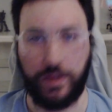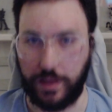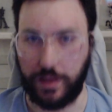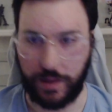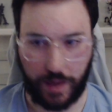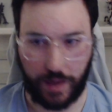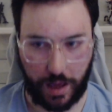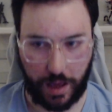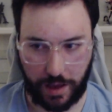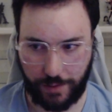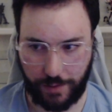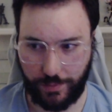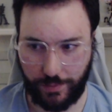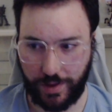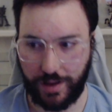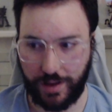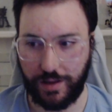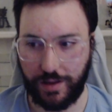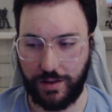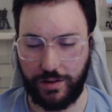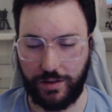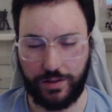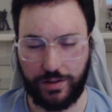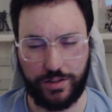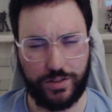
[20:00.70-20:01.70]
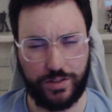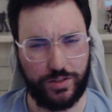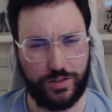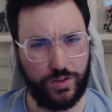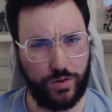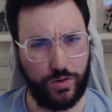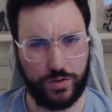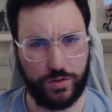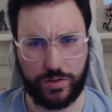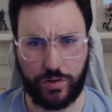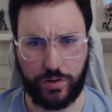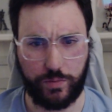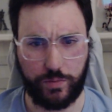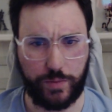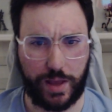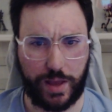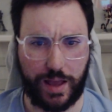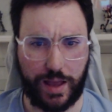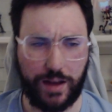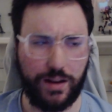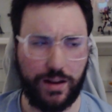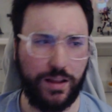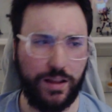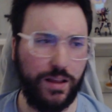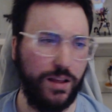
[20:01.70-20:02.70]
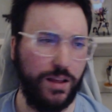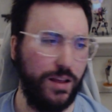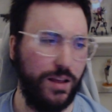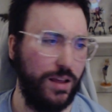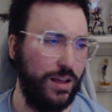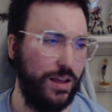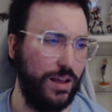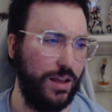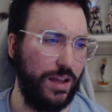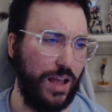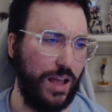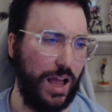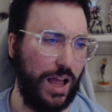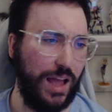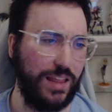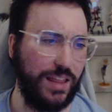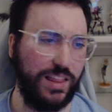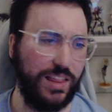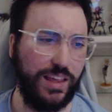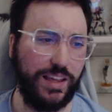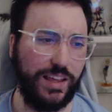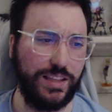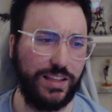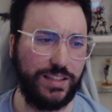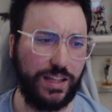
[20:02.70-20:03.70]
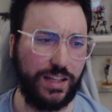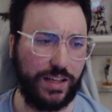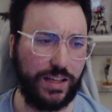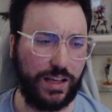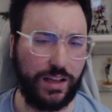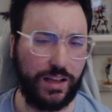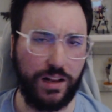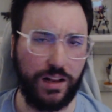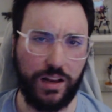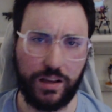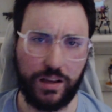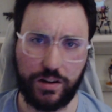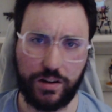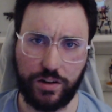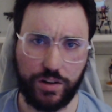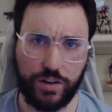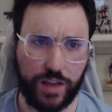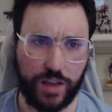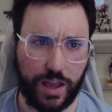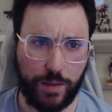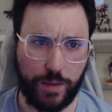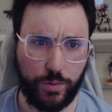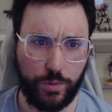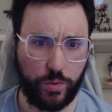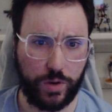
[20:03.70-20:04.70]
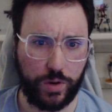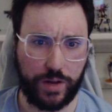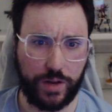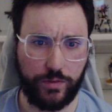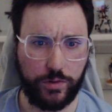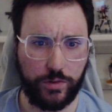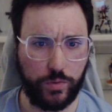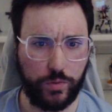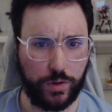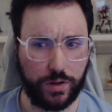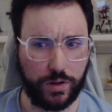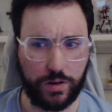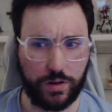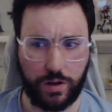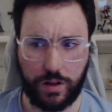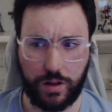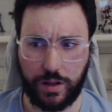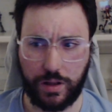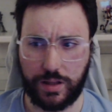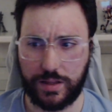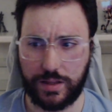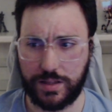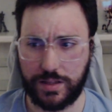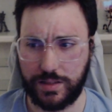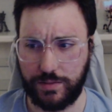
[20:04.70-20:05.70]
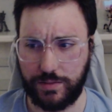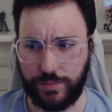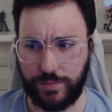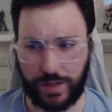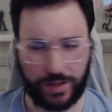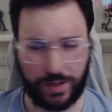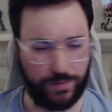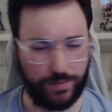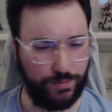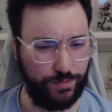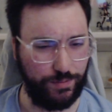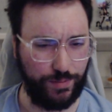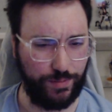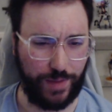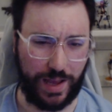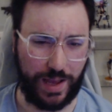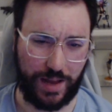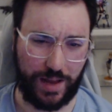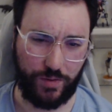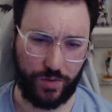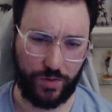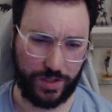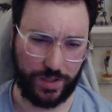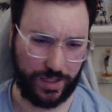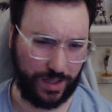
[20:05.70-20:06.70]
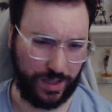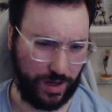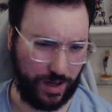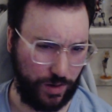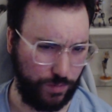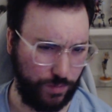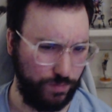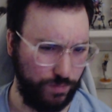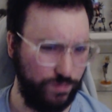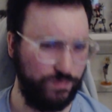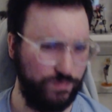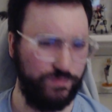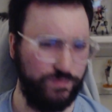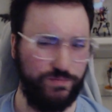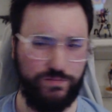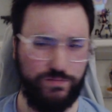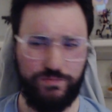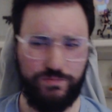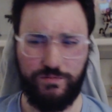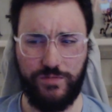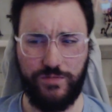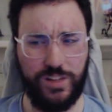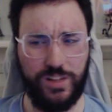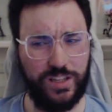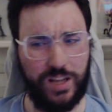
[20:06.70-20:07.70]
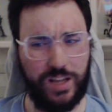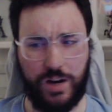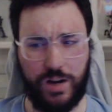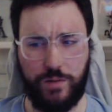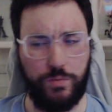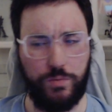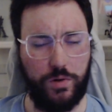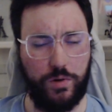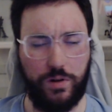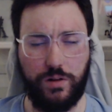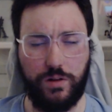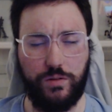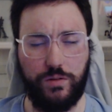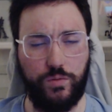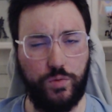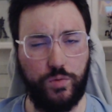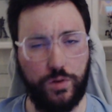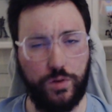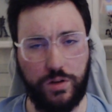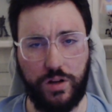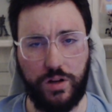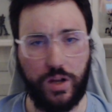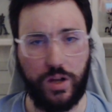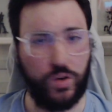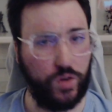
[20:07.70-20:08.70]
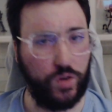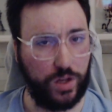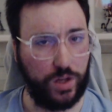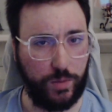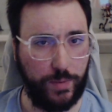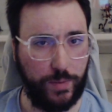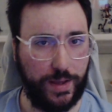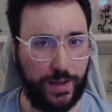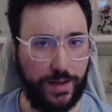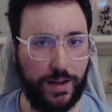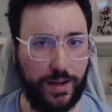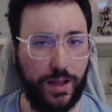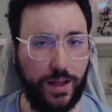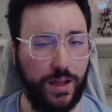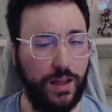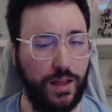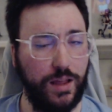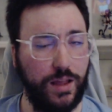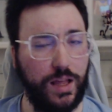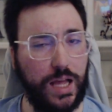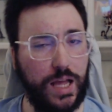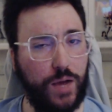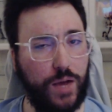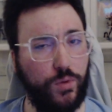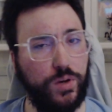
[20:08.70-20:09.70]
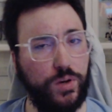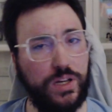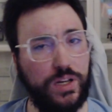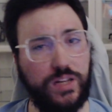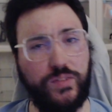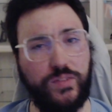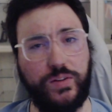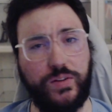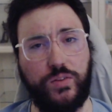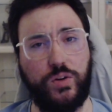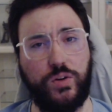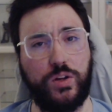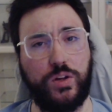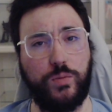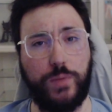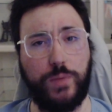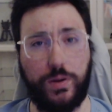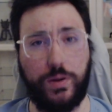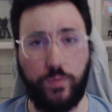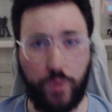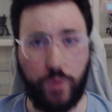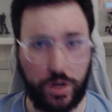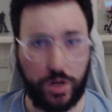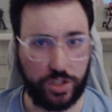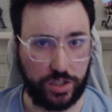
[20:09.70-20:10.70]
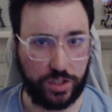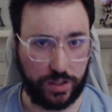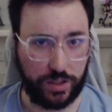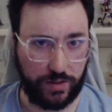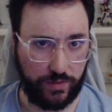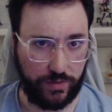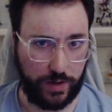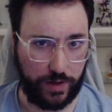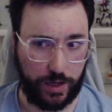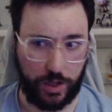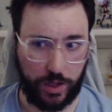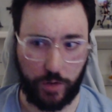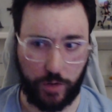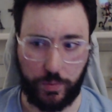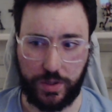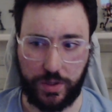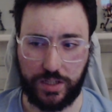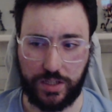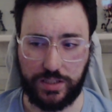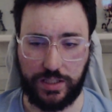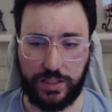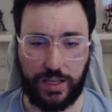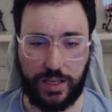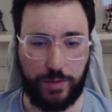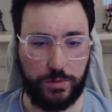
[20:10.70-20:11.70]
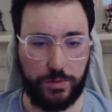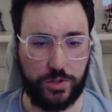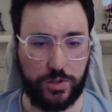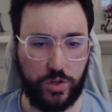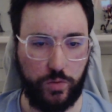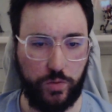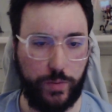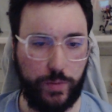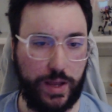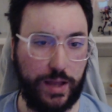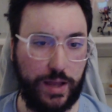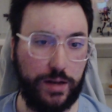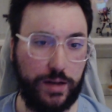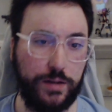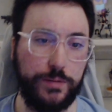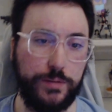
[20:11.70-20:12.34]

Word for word: game, so so bad. I think it's like a clicker game or whatever you want to call it, but man was it ter terrible. Would not recommend. I wouldn't even recommend watching the video because the game is so bad.